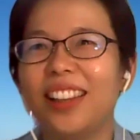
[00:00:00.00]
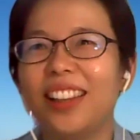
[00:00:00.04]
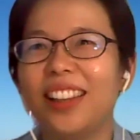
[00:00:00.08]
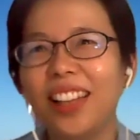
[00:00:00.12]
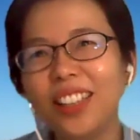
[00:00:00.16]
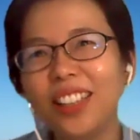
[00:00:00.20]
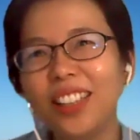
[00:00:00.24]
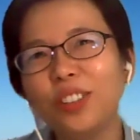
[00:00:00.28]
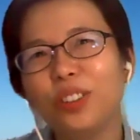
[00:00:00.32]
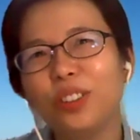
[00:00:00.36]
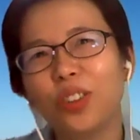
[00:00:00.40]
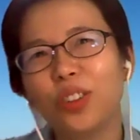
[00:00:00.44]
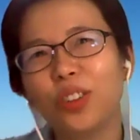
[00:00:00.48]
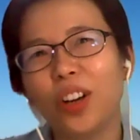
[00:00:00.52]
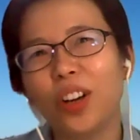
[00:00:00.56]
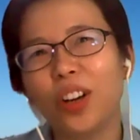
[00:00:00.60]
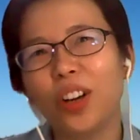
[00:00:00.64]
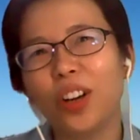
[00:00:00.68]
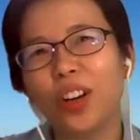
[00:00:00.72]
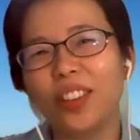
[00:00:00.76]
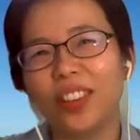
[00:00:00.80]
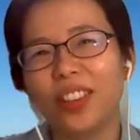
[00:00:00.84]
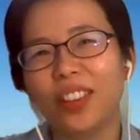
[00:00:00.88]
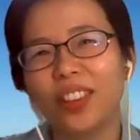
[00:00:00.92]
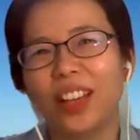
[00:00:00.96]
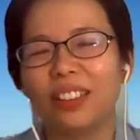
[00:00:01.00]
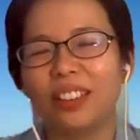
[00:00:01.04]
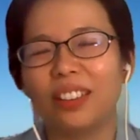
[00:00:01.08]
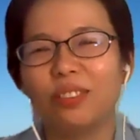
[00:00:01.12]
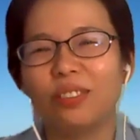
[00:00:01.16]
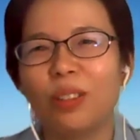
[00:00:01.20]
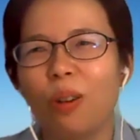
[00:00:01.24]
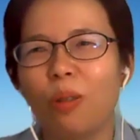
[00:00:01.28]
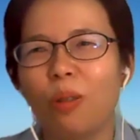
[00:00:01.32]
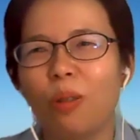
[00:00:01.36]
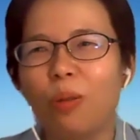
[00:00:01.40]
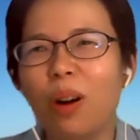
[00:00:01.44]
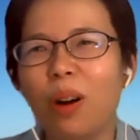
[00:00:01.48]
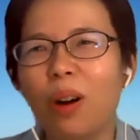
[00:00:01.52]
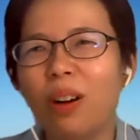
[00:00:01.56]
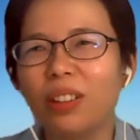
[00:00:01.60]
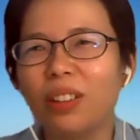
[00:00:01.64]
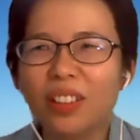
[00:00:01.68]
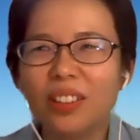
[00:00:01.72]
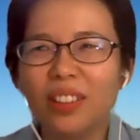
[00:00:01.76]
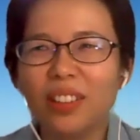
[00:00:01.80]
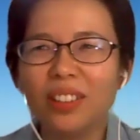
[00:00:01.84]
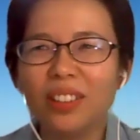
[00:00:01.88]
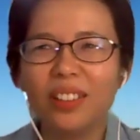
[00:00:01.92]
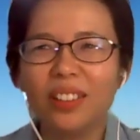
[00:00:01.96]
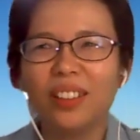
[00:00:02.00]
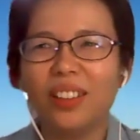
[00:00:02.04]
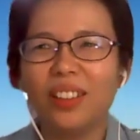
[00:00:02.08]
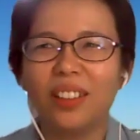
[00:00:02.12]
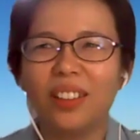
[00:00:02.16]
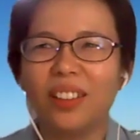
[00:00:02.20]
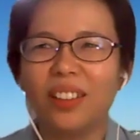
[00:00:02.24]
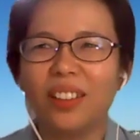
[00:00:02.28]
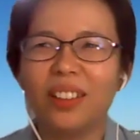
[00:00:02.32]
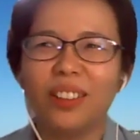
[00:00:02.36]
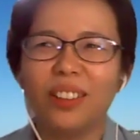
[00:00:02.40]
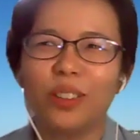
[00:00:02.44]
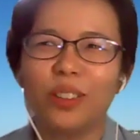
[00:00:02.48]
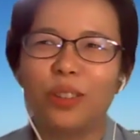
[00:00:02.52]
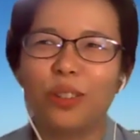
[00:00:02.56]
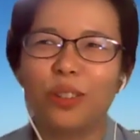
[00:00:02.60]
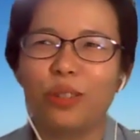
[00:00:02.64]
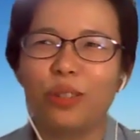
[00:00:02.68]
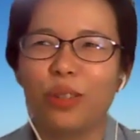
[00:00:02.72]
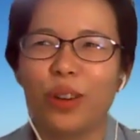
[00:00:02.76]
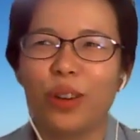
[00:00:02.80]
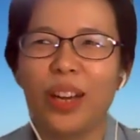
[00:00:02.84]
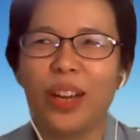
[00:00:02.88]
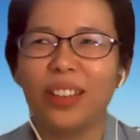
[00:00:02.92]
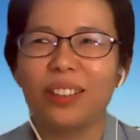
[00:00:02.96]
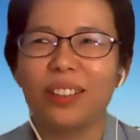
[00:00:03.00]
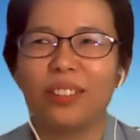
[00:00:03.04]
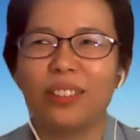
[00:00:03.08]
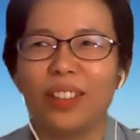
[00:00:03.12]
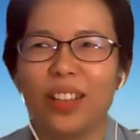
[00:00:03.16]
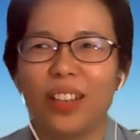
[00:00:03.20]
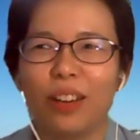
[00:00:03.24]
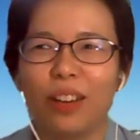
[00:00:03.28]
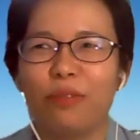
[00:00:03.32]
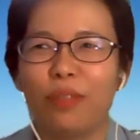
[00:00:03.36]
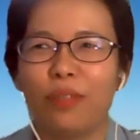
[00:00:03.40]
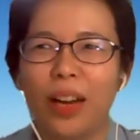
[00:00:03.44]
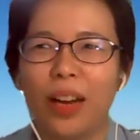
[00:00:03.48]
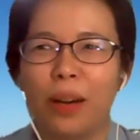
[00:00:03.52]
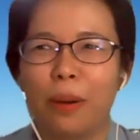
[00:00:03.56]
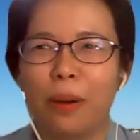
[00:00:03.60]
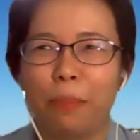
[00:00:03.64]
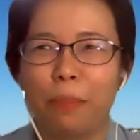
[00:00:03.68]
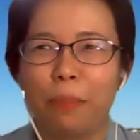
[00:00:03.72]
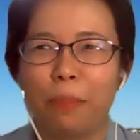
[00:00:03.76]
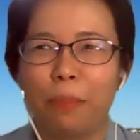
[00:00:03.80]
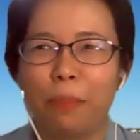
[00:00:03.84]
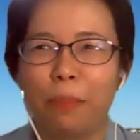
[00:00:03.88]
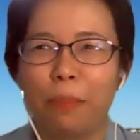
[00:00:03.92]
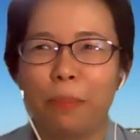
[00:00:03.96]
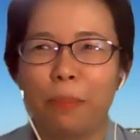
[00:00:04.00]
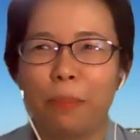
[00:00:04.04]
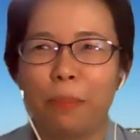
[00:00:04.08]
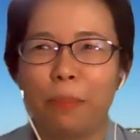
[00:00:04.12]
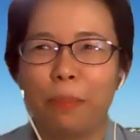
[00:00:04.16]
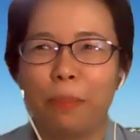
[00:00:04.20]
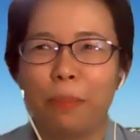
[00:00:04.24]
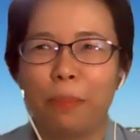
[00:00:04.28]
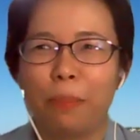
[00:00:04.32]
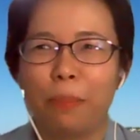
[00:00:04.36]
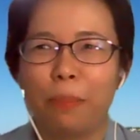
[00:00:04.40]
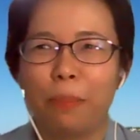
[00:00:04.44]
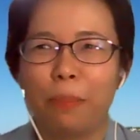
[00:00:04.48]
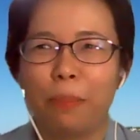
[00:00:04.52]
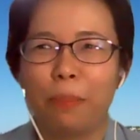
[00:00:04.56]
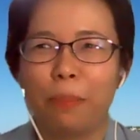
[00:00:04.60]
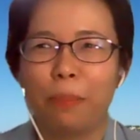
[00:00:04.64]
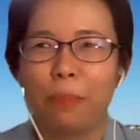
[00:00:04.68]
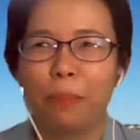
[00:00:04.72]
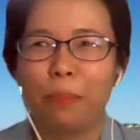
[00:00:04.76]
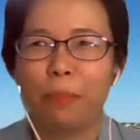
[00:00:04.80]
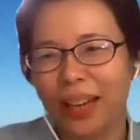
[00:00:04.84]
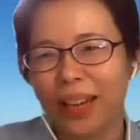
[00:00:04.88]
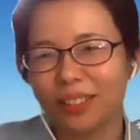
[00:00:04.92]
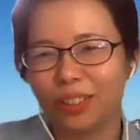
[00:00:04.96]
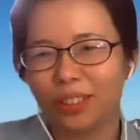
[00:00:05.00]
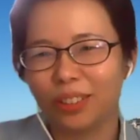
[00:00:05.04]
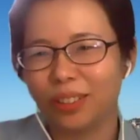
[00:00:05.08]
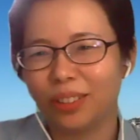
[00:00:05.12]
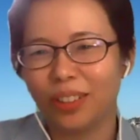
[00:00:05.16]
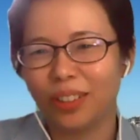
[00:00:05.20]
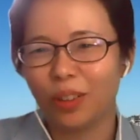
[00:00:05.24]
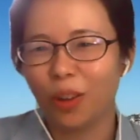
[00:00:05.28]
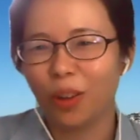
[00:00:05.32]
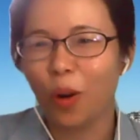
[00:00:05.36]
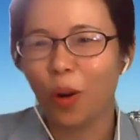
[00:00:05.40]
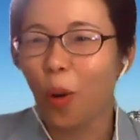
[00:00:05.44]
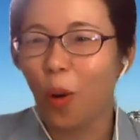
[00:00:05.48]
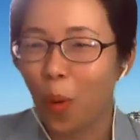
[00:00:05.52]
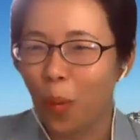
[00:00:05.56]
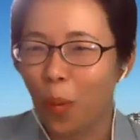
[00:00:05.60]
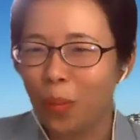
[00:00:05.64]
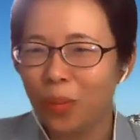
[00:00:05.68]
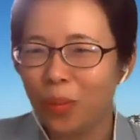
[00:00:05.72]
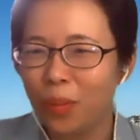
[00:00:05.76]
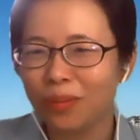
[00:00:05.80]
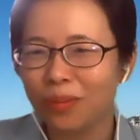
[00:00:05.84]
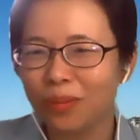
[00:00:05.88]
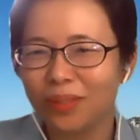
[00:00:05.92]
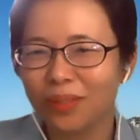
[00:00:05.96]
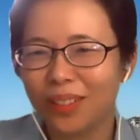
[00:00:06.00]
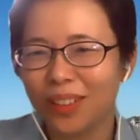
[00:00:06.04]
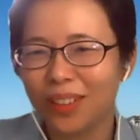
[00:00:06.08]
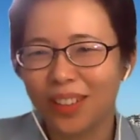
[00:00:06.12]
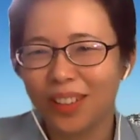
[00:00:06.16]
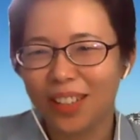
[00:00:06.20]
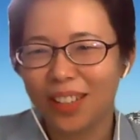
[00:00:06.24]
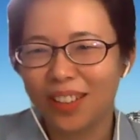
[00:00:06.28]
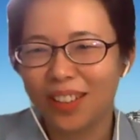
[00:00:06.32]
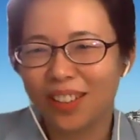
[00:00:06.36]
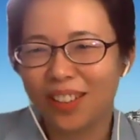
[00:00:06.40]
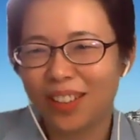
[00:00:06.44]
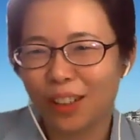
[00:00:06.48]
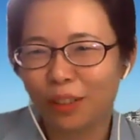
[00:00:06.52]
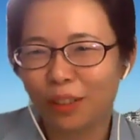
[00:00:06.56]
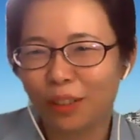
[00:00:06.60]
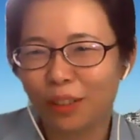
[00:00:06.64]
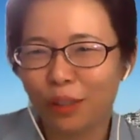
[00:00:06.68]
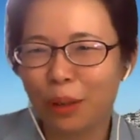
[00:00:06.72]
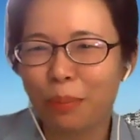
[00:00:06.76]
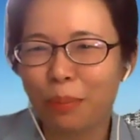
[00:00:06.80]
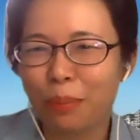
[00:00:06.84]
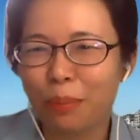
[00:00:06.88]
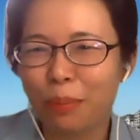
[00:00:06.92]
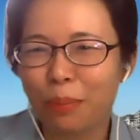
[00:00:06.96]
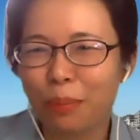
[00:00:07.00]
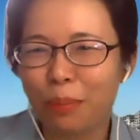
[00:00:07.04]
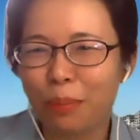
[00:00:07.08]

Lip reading: And then you thought that, wow, isn't it great if I apply all this back home, serving my